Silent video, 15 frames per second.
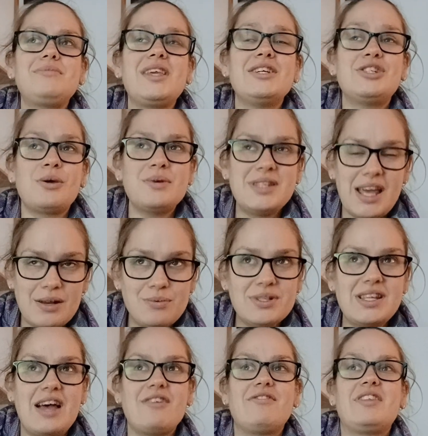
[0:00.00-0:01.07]
so his head was
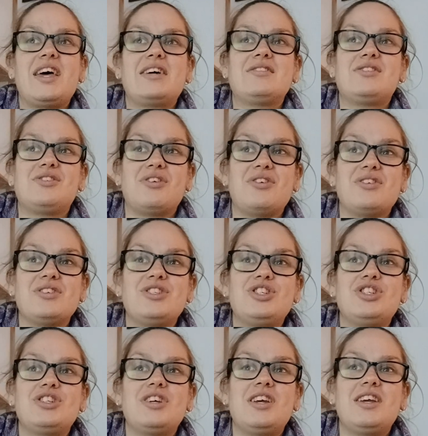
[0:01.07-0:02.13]
out for that
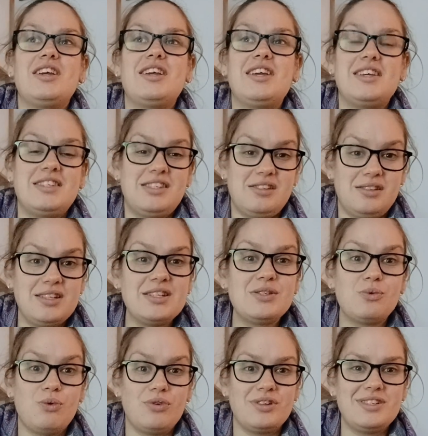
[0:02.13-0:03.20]
surge, still in his
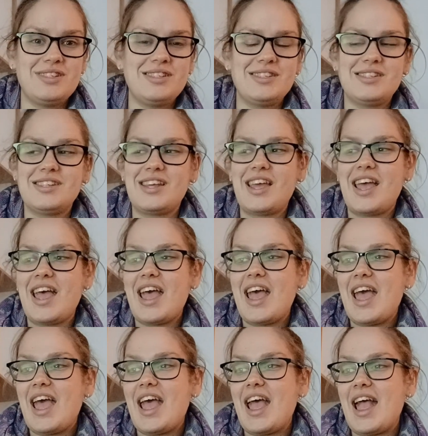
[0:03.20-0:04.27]
waters.
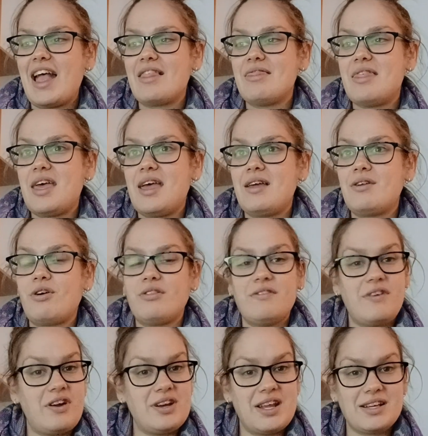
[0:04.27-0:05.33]
And then on the
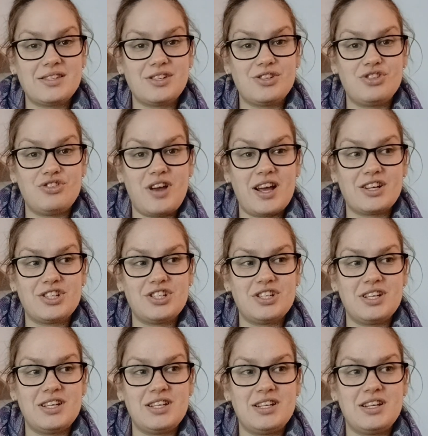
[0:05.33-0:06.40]
very next
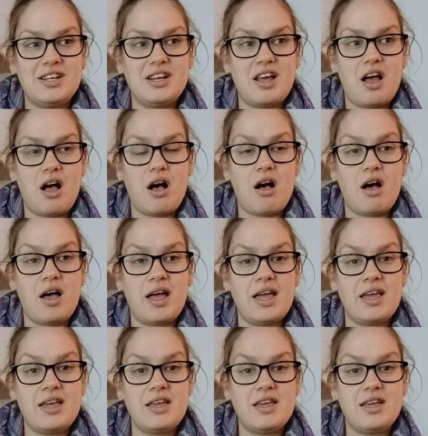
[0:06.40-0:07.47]
contraction,
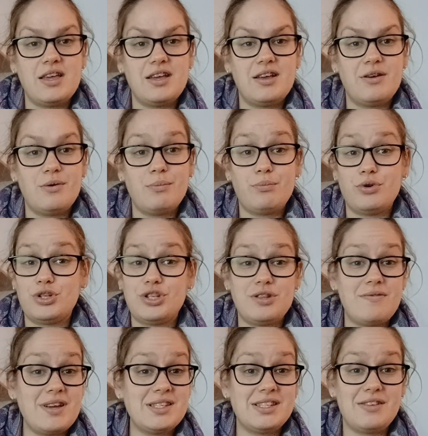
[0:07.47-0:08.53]
I push the
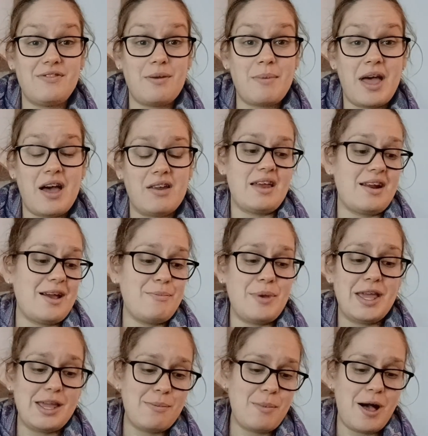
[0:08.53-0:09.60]
rest of him out, and I
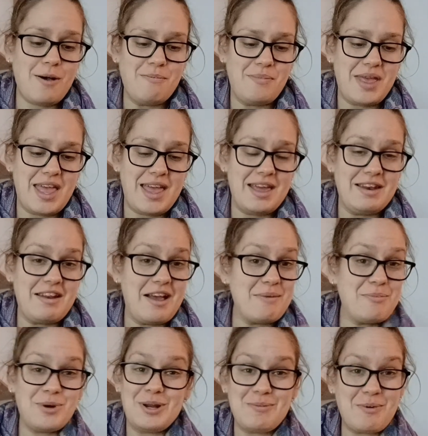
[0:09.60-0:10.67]
pick him up and I
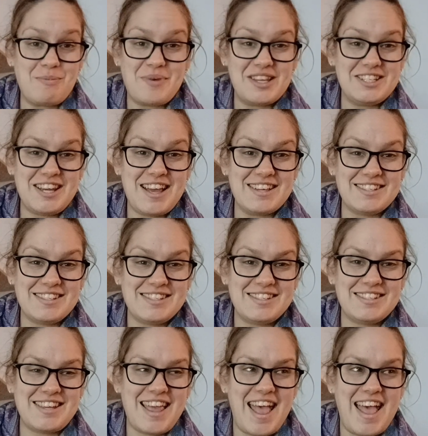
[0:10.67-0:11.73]
put him on my
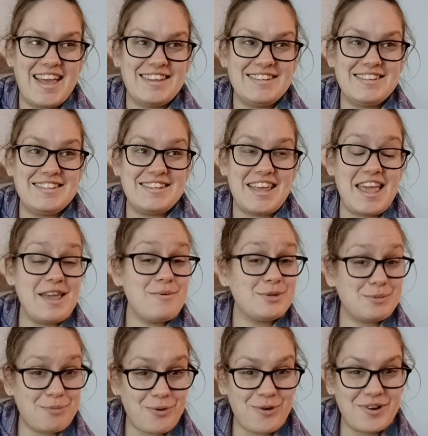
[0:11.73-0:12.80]
chest. And he was
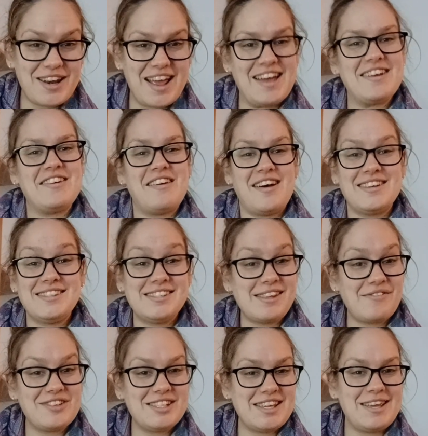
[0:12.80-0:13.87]
born at
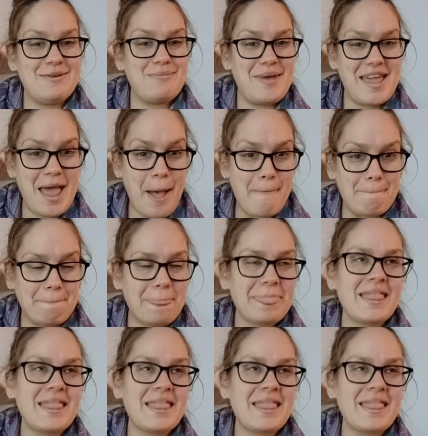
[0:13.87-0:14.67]
9:17 p.m.